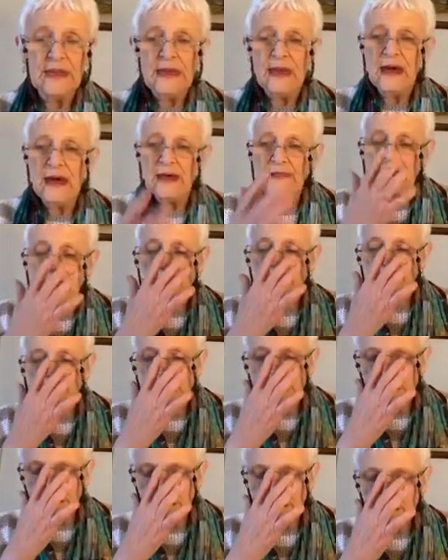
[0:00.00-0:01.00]
And
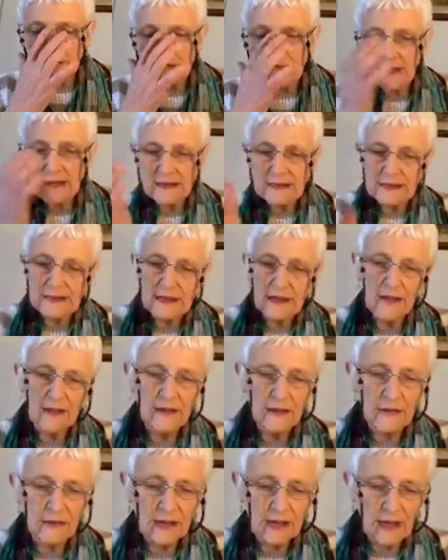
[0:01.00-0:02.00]
in doing that,
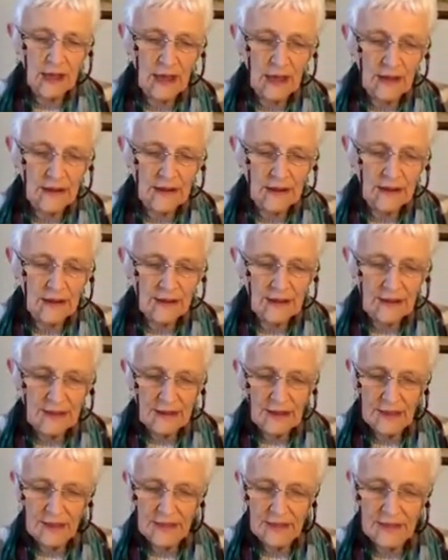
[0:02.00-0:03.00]
you can
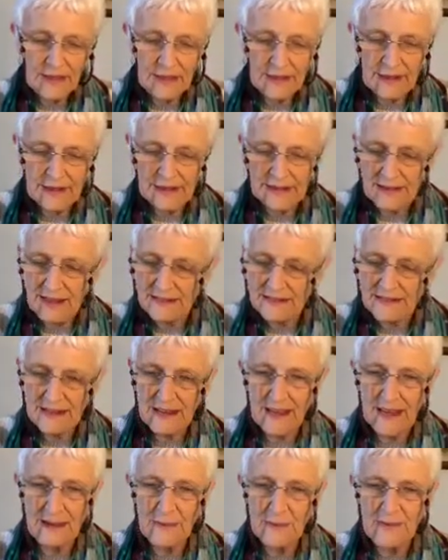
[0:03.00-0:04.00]
think at
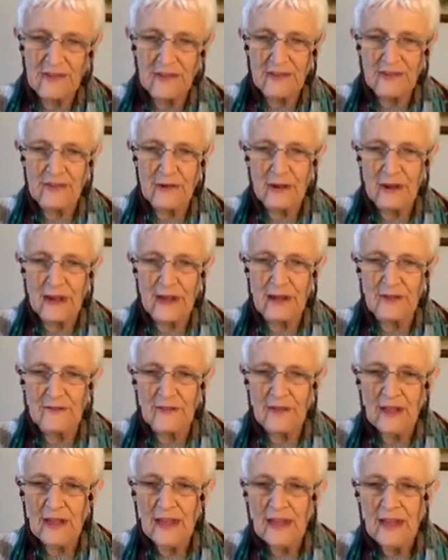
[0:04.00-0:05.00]
times that you have
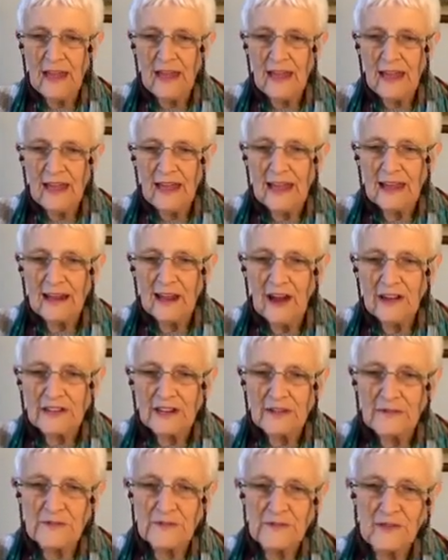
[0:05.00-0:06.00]
a lot
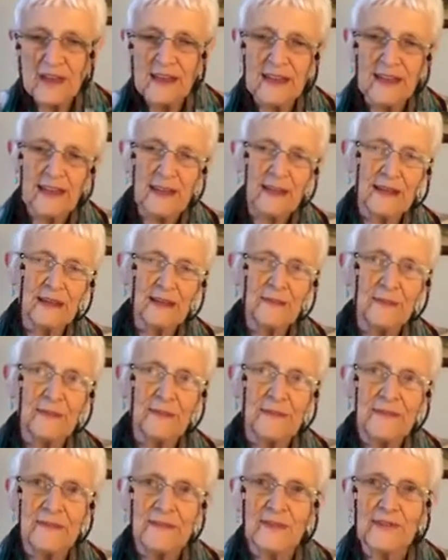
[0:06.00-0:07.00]
of
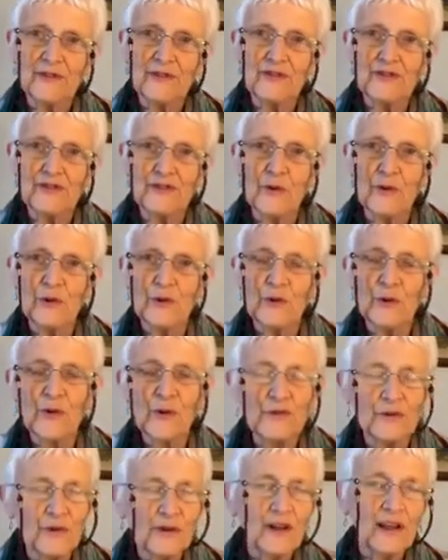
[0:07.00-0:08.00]
control
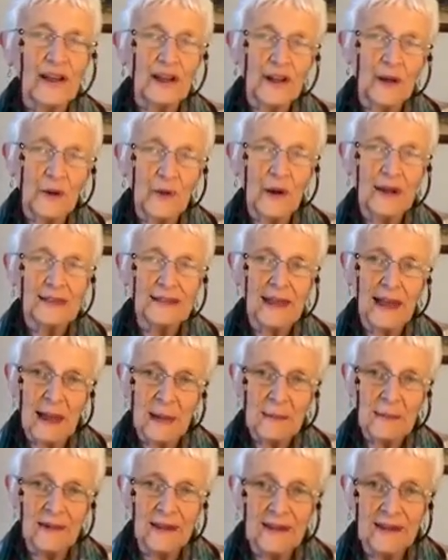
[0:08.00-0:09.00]
over what's
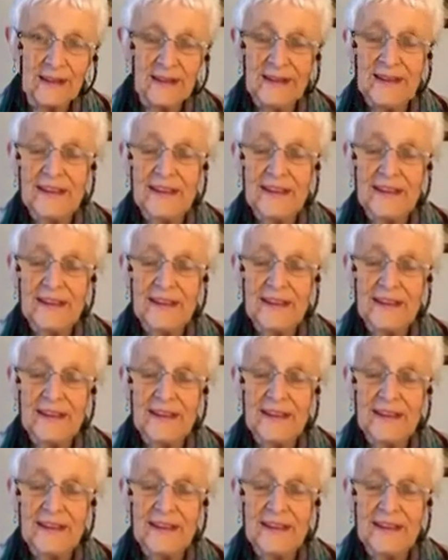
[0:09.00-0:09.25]
happening.